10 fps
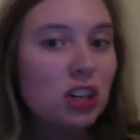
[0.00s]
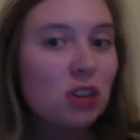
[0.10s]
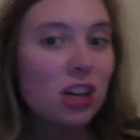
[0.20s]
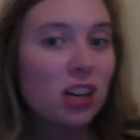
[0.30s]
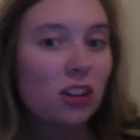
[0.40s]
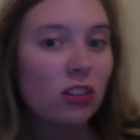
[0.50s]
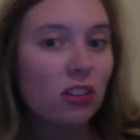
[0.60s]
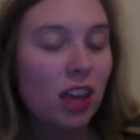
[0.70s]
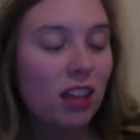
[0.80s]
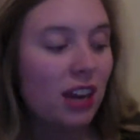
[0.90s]
another
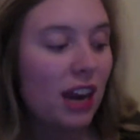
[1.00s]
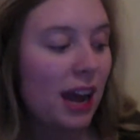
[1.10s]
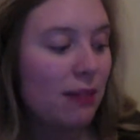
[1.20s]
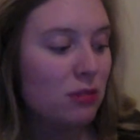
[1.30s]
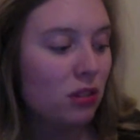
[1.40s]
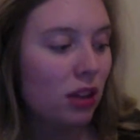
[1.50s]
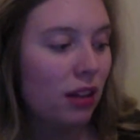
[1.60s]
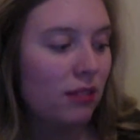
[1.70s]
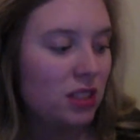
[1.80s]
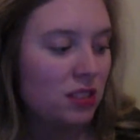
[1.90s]
thing that I absolutely
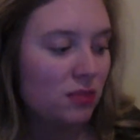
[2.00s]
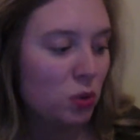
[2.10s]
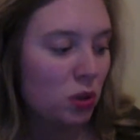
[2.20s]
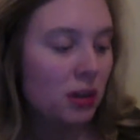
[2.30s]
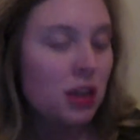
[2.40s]
love this for,